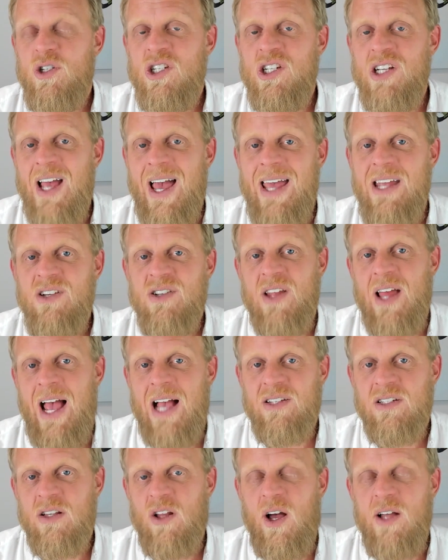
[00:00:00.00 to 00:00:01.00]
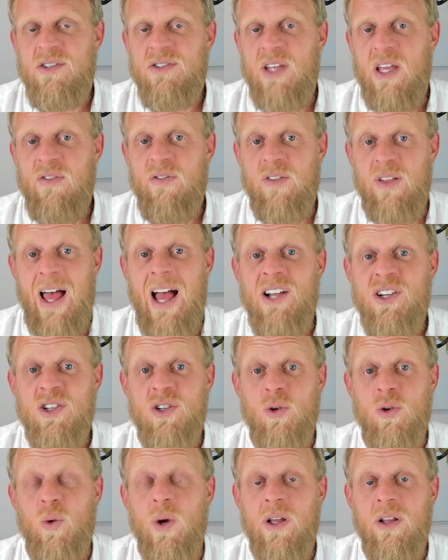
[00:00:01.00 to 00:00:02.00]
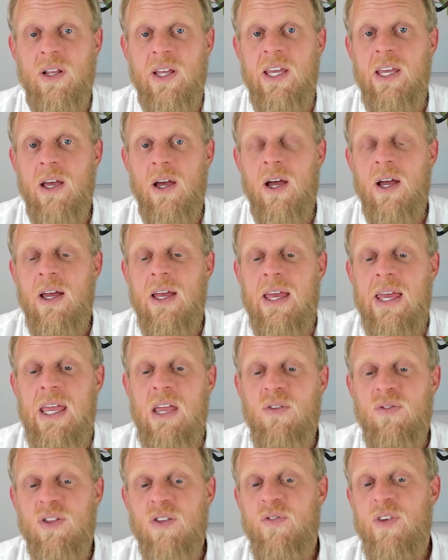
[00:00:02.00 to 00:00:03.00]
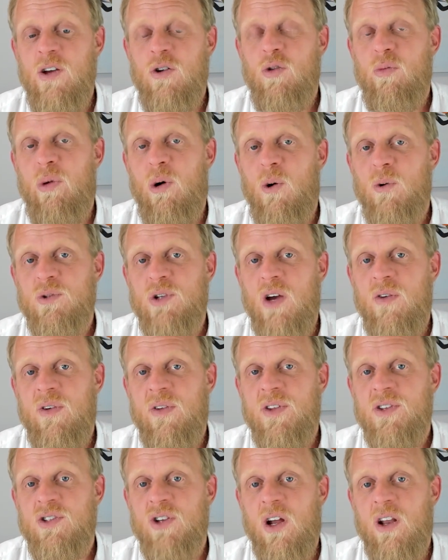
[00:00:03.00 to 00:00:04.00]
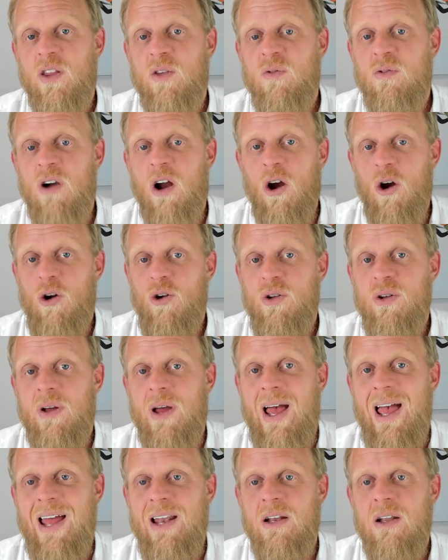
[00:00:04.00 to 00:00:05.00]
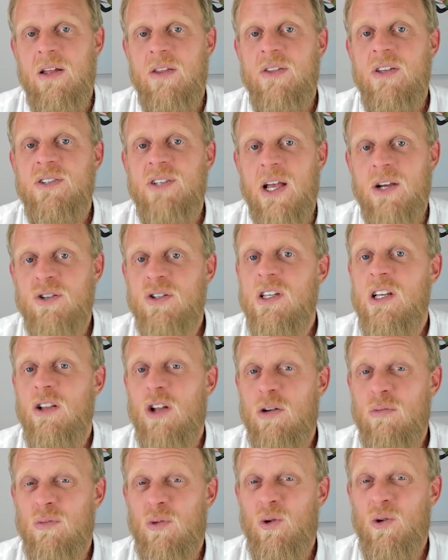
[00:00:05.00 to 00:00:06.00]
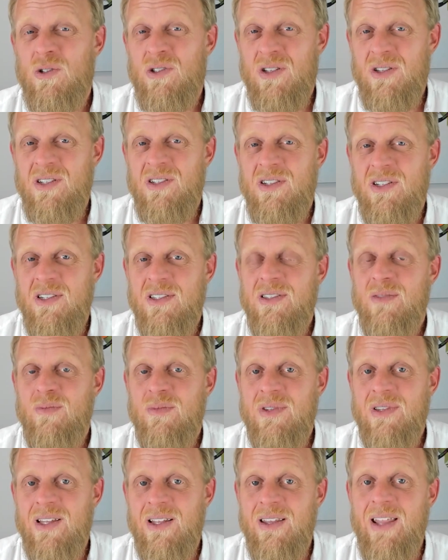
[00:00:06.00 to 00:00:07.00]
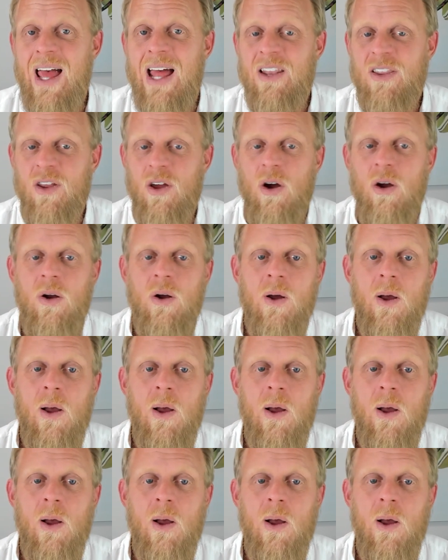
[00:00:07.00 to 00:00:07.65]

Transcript: change the hazard lights. They flash quickly if the vehicle pulls over to the side of the road. And there's actually a lot more to this system than that, though.